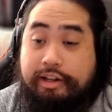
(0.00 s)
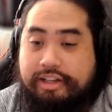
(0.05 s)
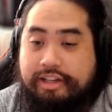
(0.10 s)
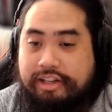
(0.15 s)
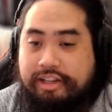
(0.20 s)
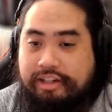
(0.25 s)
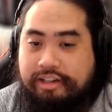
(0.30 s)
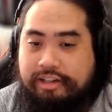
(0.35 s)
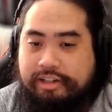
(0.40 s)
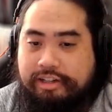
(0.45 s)

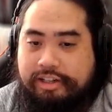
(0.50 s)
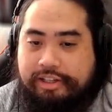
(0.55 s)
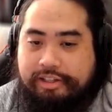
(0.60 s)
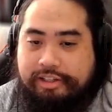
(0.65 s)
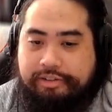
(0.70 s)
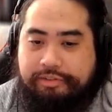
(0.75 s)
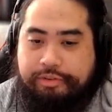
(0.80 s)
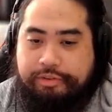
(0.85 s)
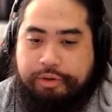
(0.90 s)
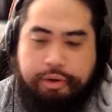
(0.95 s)

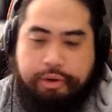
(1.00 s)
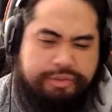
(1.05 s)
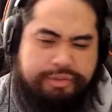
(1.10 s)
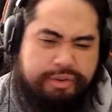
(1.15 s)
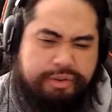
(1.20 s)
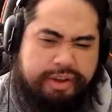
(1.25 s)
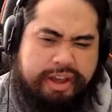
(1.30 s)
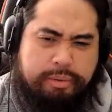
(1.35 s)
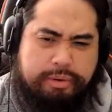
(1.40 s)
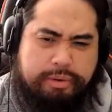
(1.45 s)
if you know, if you
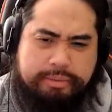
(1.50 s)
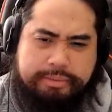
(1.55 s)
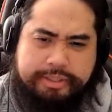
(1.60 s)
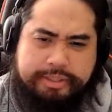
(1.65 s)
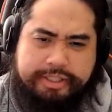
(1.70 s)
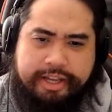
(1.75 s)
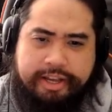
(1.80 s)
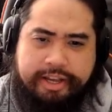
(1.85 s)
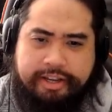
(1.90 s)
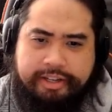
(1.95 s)
get what I'm
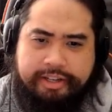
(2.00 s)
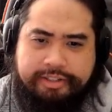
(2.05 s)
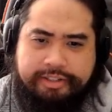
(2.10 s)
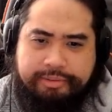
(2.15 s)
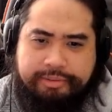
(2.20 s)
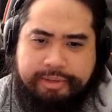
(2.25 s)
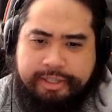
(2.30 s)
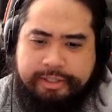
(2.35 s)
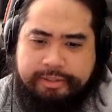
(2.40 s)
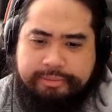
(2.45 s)
saying, right?